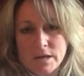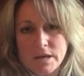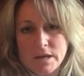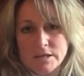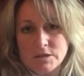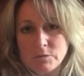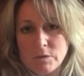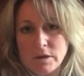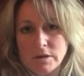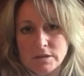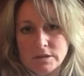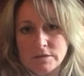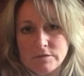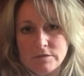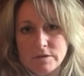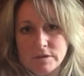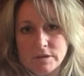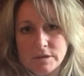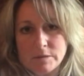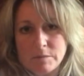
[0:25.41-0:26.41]
as well as
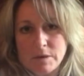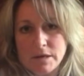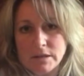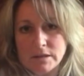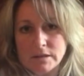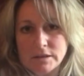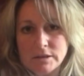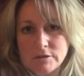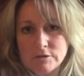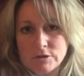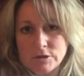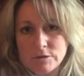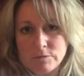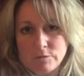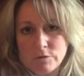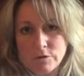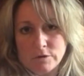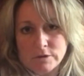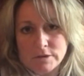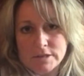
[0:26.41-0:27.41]
filling many
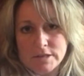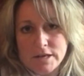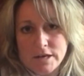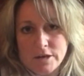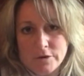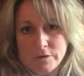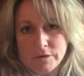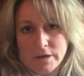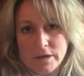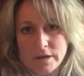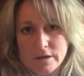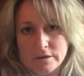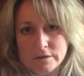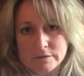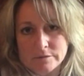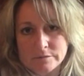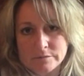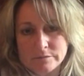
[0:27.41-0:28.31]
leadership roles in healthcare.